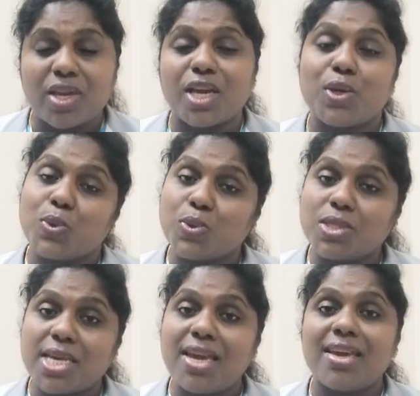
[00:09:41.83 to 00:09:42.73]
we are
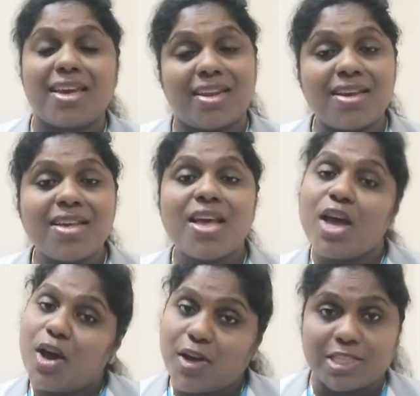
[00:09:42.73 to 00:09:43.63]
using in a
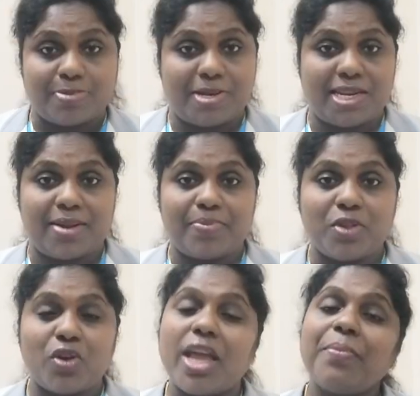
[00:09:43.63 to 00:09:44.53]
hospital,
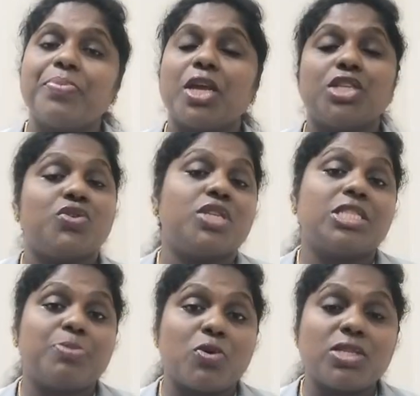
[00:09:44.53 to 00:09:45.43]
okay, to
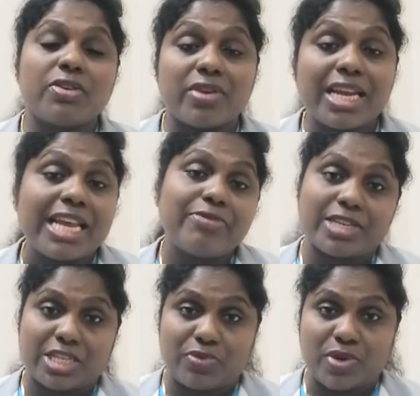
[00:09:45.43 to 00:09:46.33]
dispose our
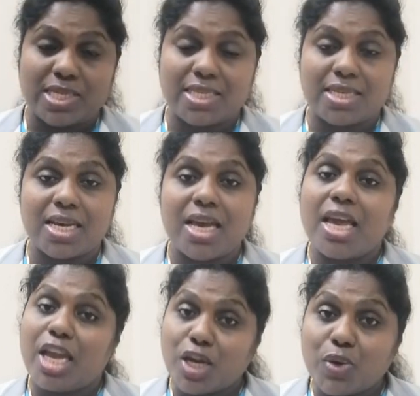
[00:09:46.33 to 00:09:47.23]
infective waste,
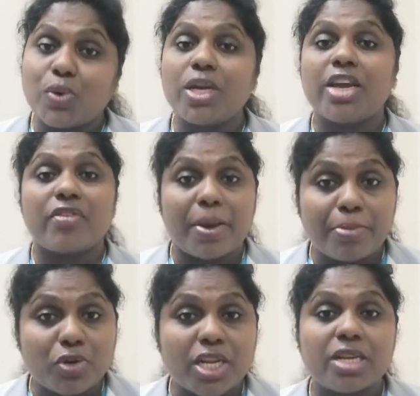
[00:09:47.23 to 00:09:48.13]
including our
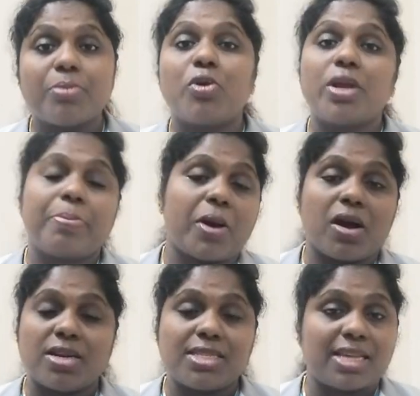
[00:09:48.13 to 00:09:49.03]
amputated body
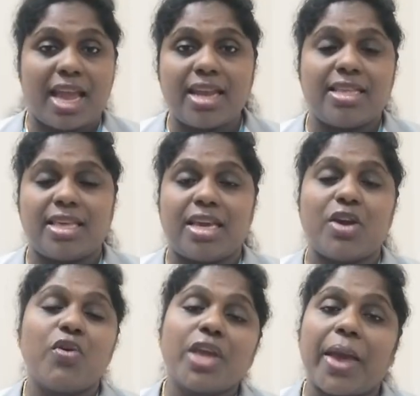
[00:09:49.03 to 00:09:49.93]
parts, anything.
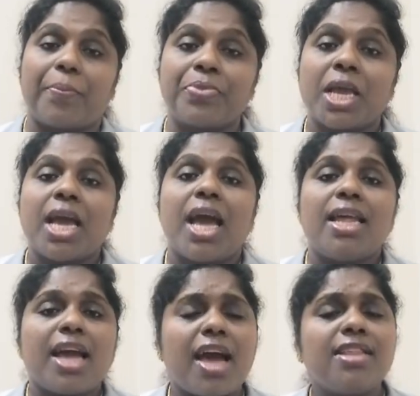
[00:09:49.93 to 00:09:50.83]
Okay,
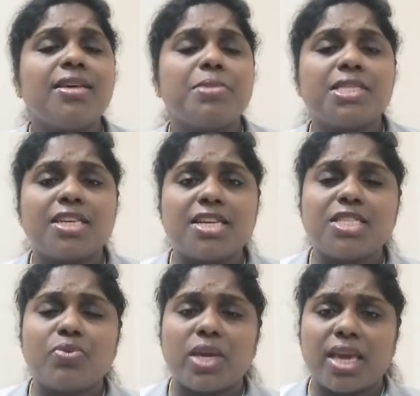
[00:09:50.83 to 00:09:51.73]
and another method
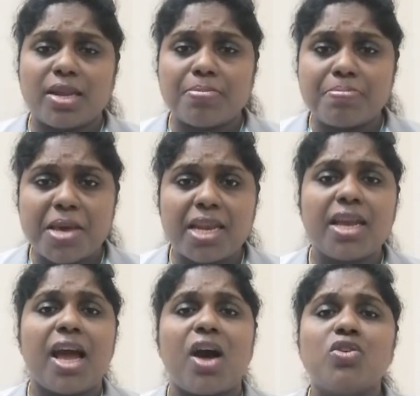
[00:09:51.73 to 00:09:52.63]
is we can
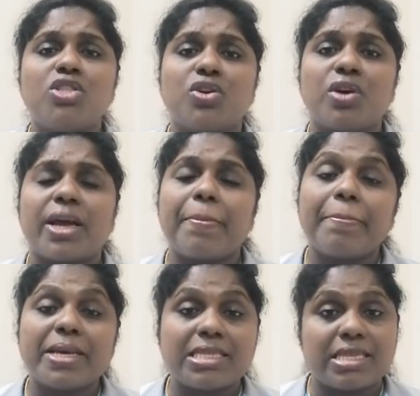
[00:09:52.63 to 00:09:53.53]
bury out or
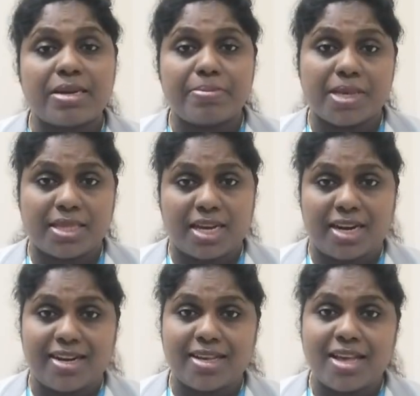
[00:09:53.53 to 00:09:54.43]
combustion
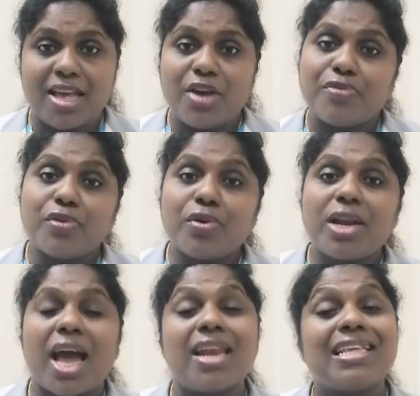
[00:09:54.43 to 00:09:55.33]
method for
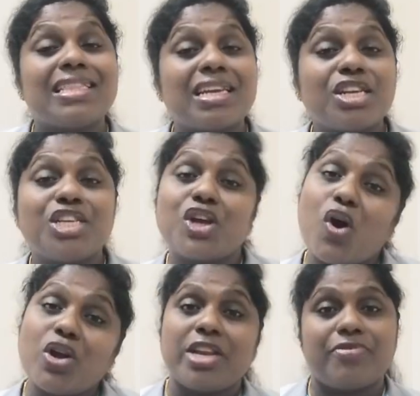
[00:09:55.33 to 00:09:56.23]
another
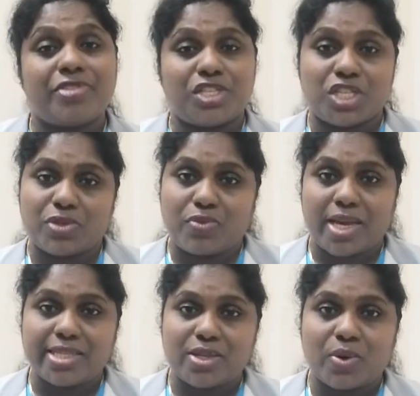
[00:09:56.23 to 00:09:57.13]
non-infectious
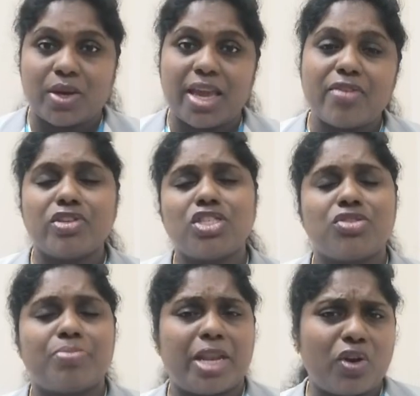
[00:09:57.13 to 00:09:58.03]
waste, okay,
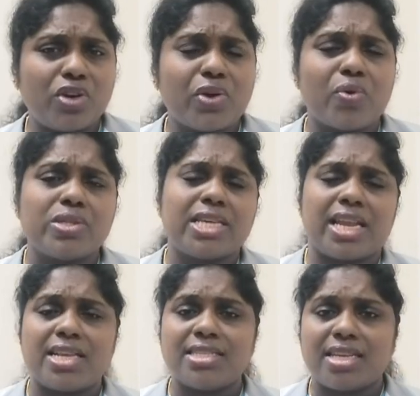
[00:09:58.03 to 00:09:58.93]
which may not not cause
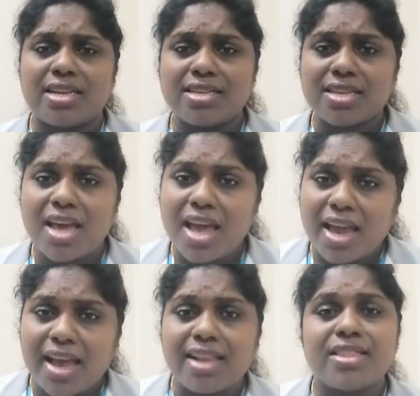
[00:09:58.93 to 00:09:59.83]
any serious
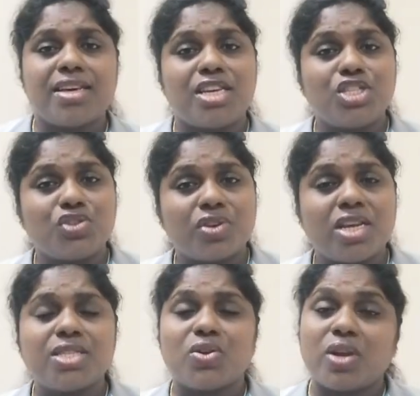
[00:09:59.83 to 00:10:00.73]
health
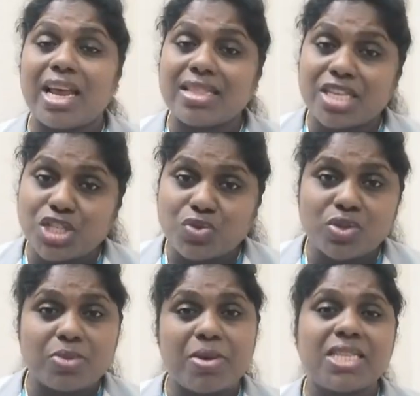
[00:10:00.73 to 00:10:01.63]
injuries or health
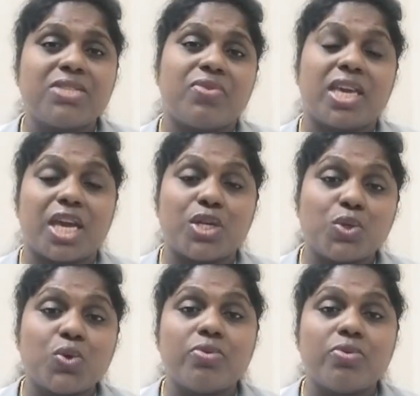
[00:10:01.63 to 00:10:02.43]
issues means we can do